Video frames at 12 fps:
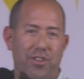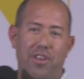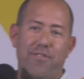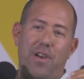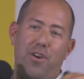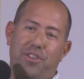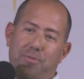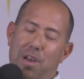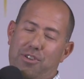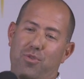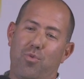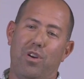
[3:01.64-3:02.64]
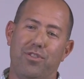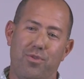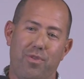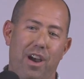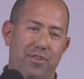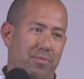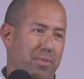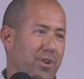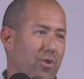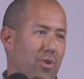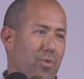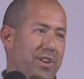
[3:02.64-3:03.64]
is a very special word to an
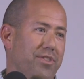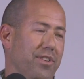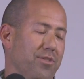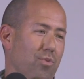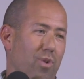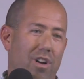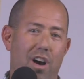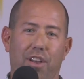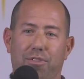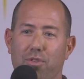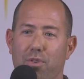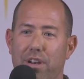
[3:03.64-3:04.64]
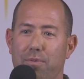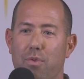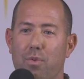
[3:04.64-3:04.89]
entrepreneur, which is the word hustle. And